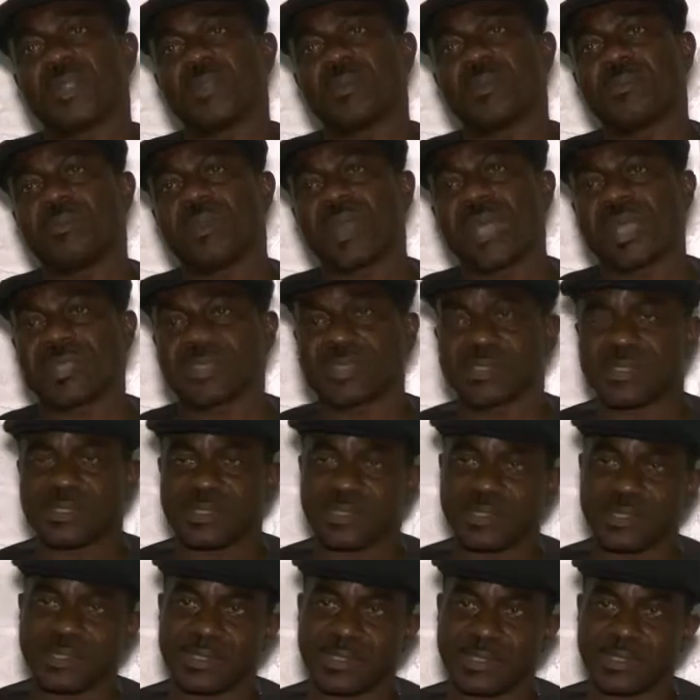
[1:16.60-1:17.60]

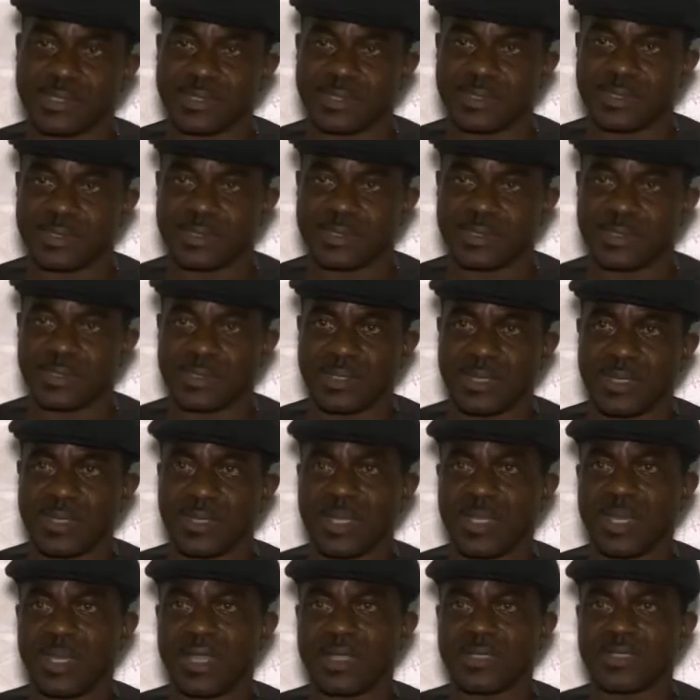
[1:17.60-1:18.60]
Brass
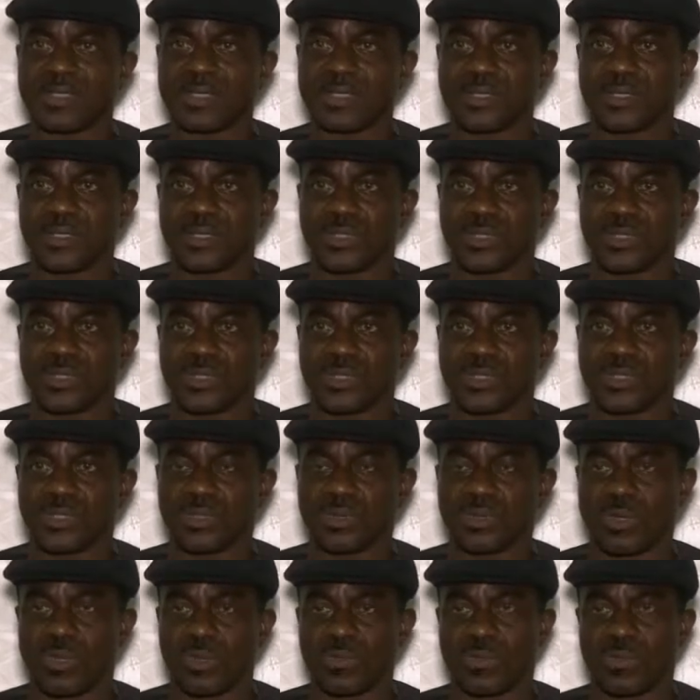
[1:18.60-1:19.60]
NLNG
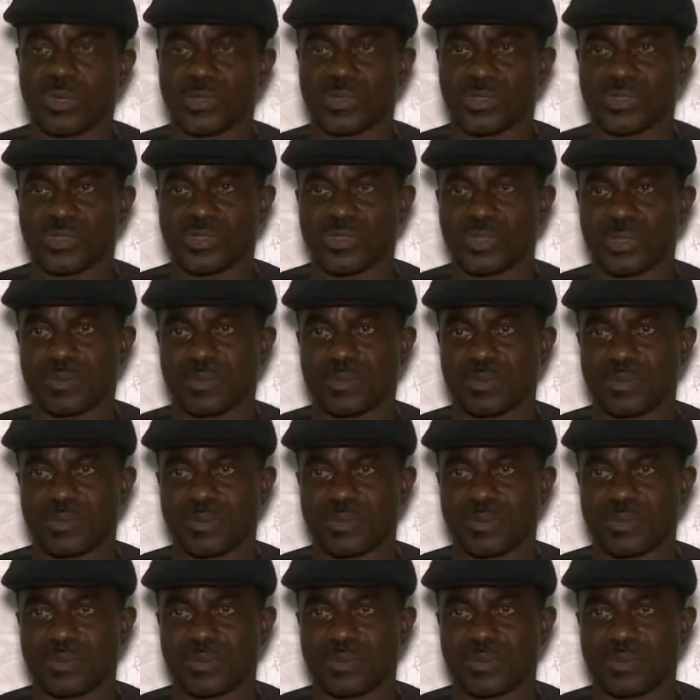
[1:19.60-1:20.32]
should come on stream.